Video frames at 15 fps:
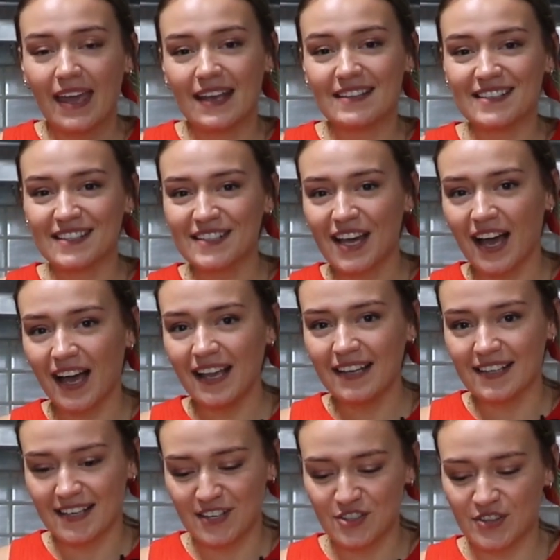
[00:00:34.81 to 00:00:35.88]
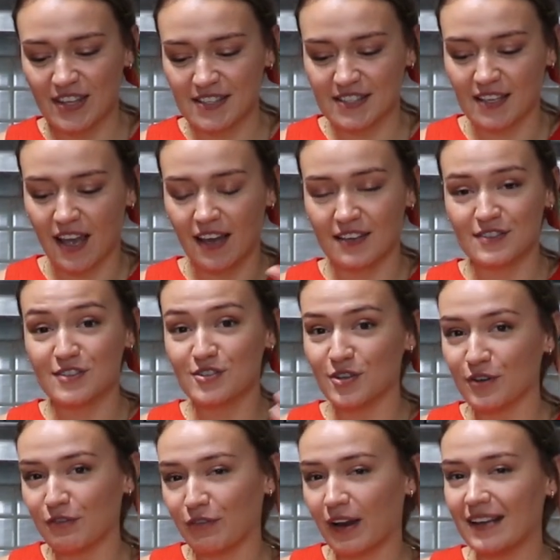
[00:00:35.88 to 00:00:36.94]
It's a Thai dish that's a
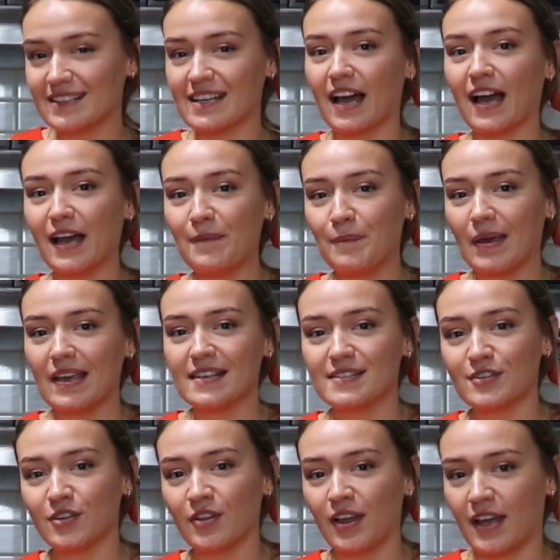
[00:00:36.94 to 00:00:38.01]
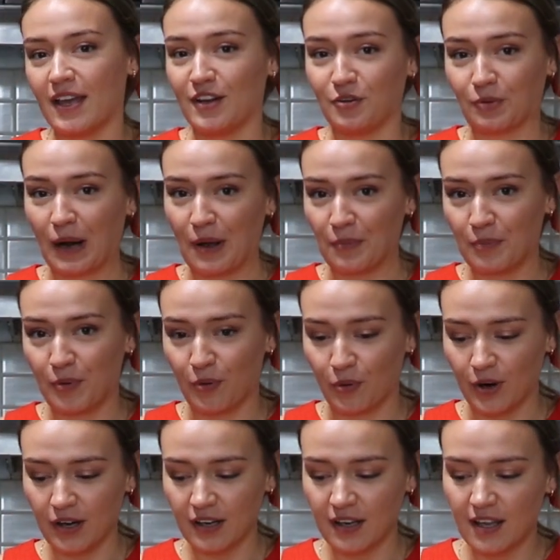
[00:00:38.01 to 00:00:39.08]
stir-fried Thai basil and ground
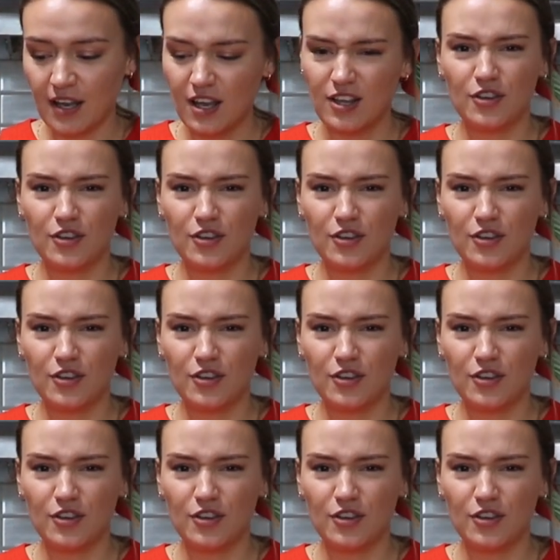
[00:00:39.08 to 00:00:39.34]
pork.